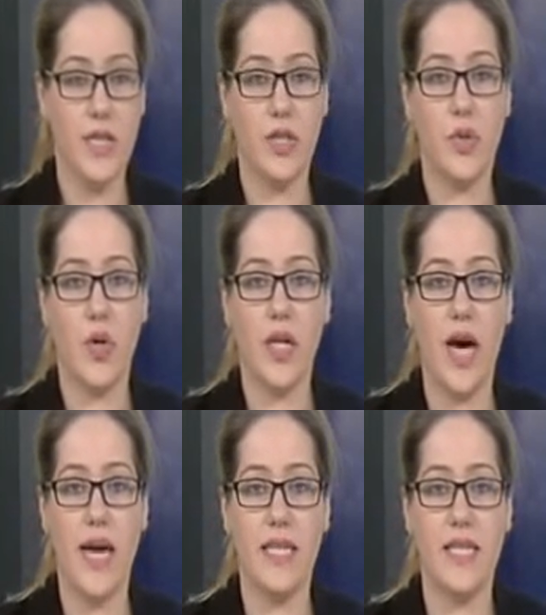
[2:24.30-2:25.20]
His
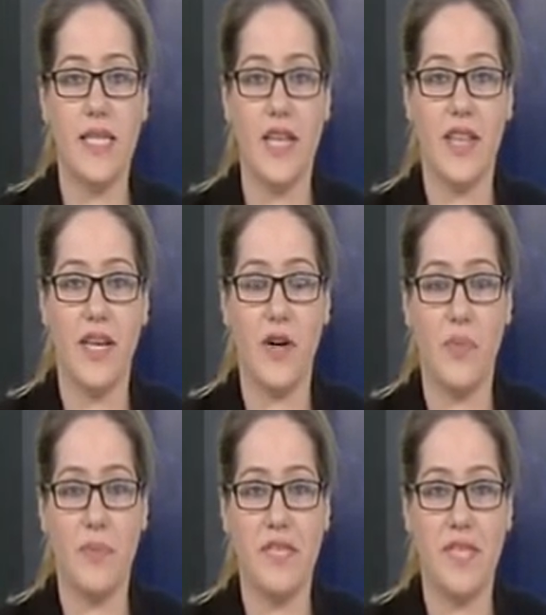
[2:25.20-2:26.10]
Royal Highness uh, the
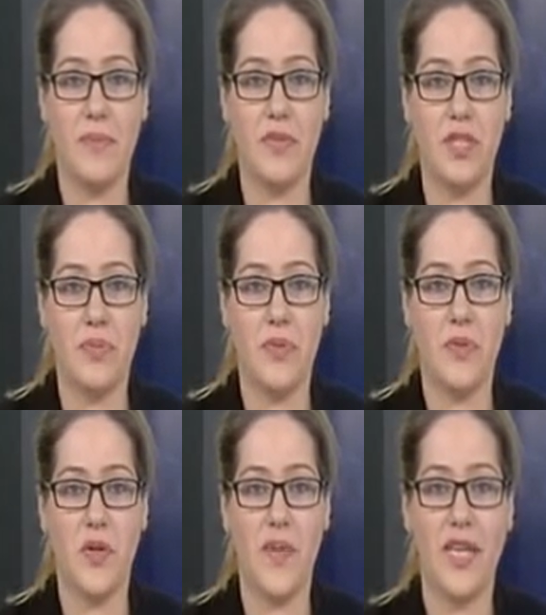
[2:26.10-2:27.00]
Crown Prince, Deputy
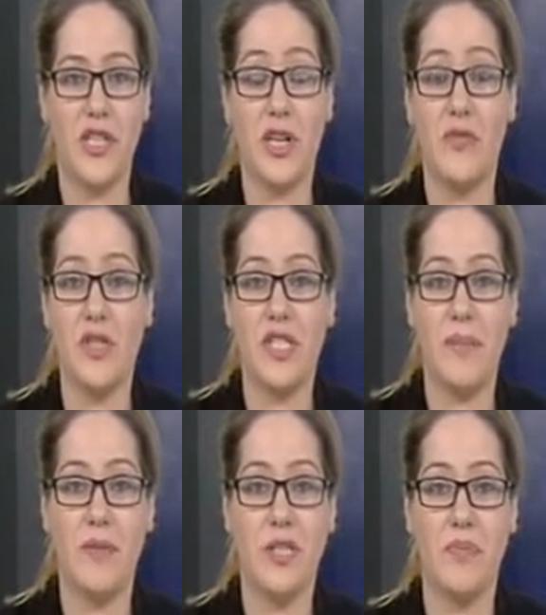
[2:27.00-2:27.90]
Supreme Commander and First
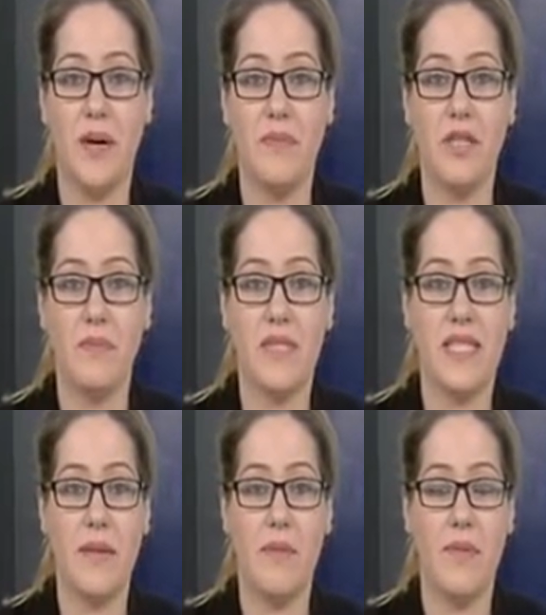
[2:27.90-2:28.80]
Deputy Premier
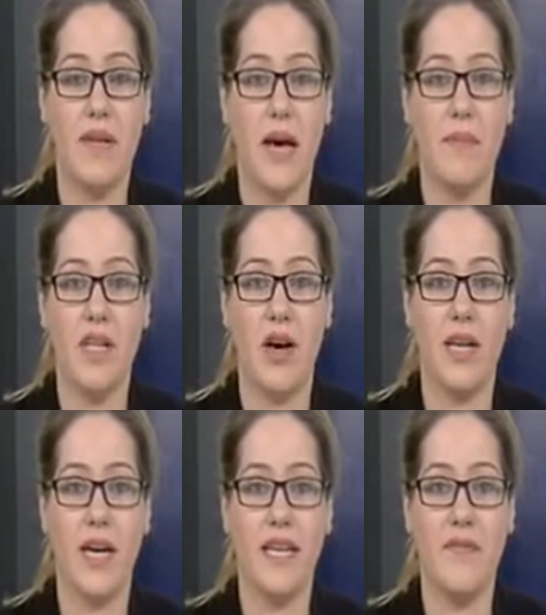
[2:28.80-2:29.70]
Prince Salman bin Hamad
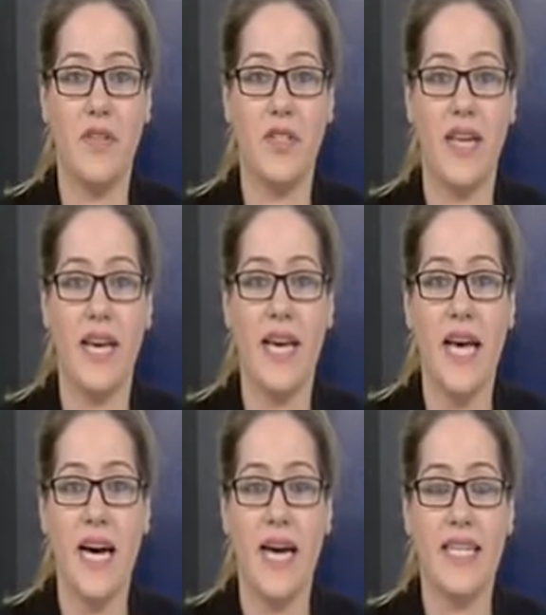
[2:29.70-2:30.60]
Al Khalifa today
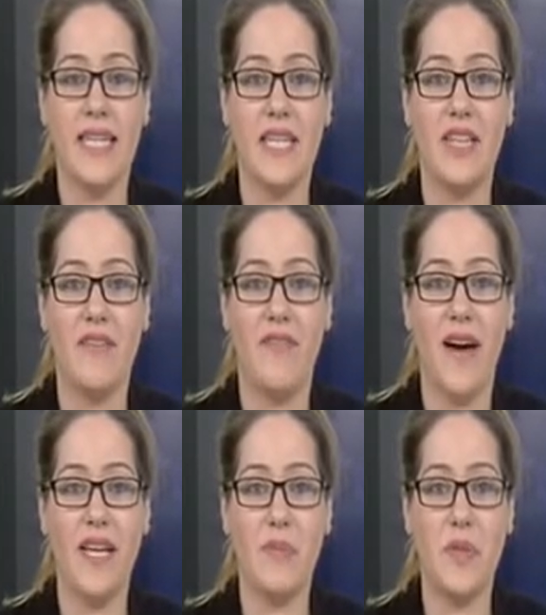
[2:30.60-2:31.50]
attended the
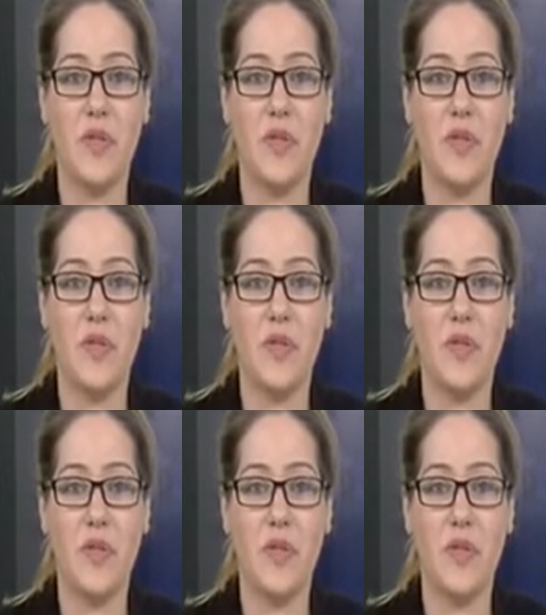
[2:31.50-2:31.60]
final